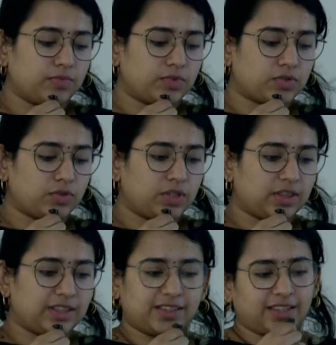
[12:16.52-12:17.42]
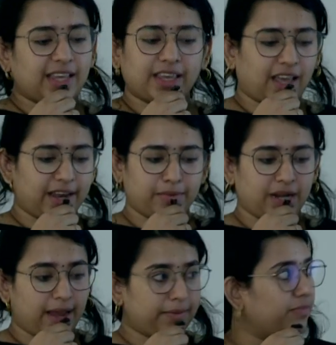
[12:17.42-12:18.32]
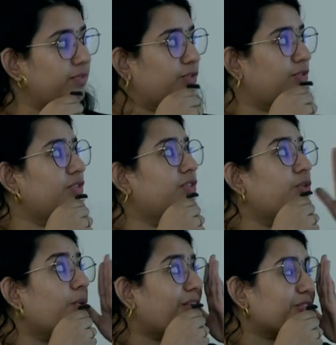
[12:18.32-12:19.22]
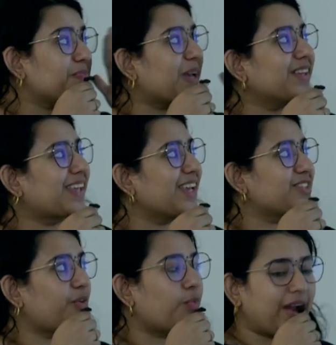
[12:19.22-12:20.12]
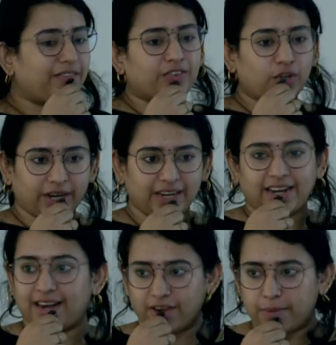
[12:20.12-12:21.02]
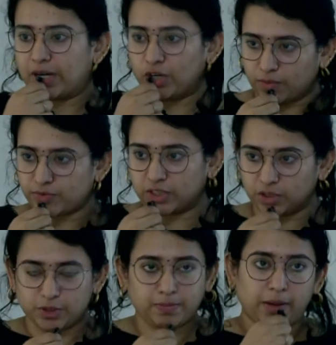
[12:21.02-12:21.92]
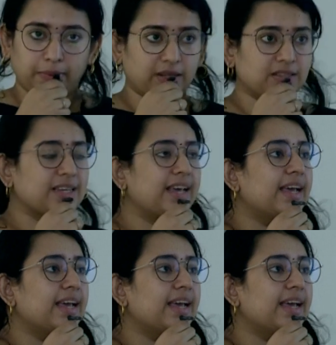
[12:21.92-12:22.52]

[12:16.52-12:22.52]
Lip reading: so the thing, I mean, I don't have to make the case for why we have to look at environmental norms for thermal power plants.